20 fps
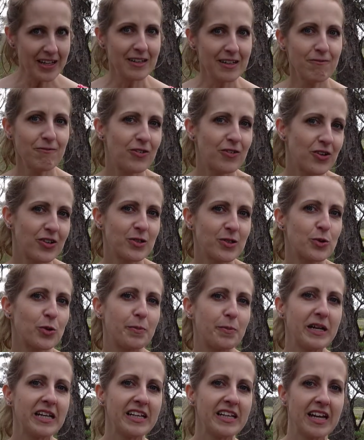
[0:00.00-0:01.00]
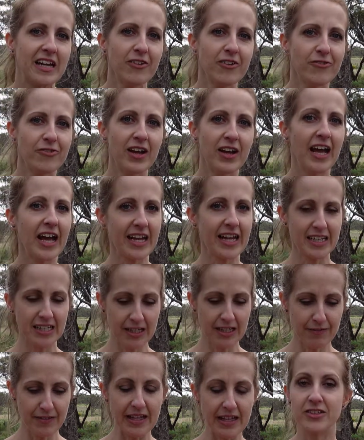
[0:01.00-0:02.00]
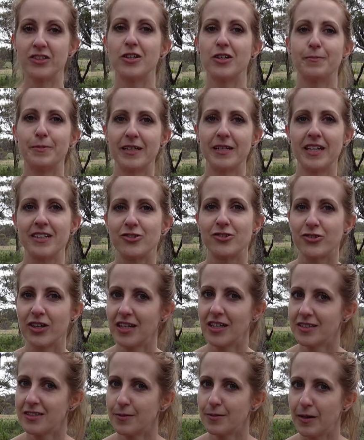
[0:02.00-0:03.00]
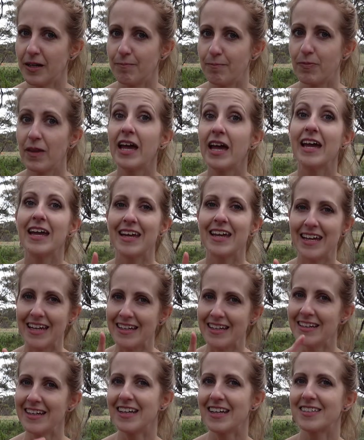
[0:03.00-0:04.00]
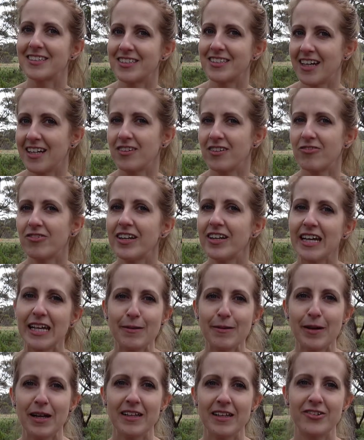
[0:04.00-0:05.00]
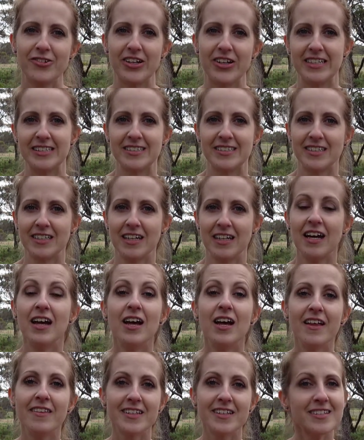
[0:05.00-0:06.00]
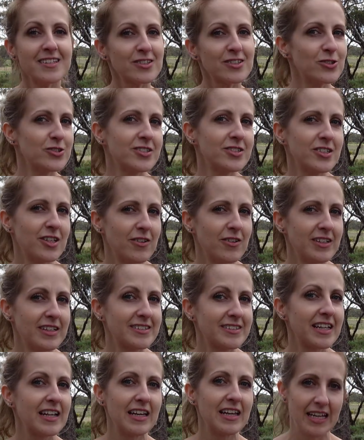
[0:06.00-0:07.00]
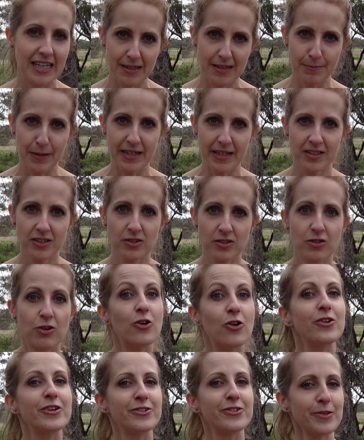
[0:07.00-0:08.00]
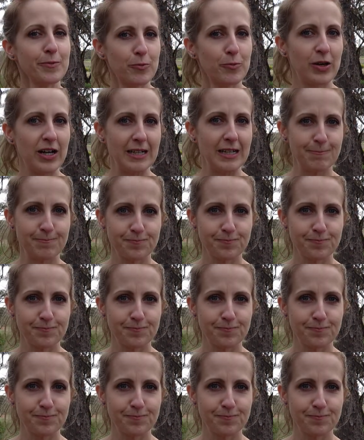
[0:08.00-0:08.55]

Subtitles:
info into a PDF and give that to your potential customer in exchange for an email address. This is also known as a lead magnet or a tripwire.